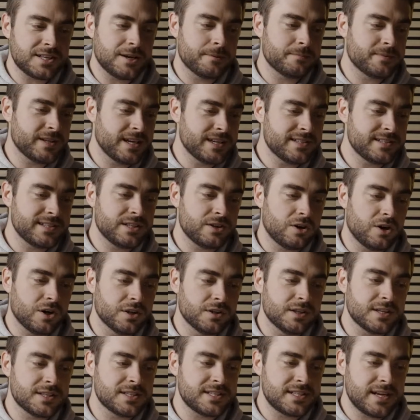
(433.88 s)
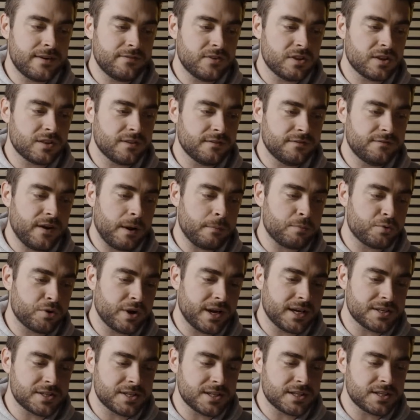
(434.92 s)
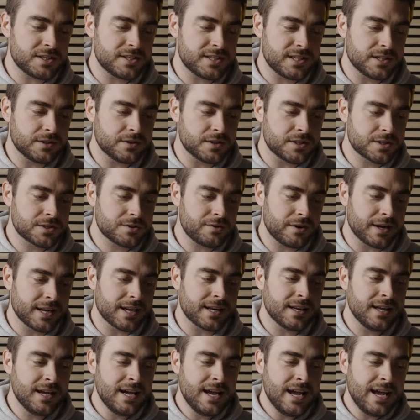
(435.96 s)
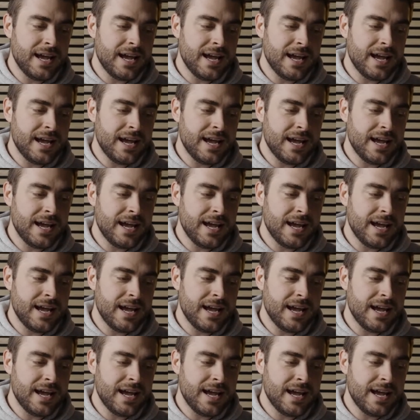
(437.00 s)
updated on the 7th of February, as you can see on the screen.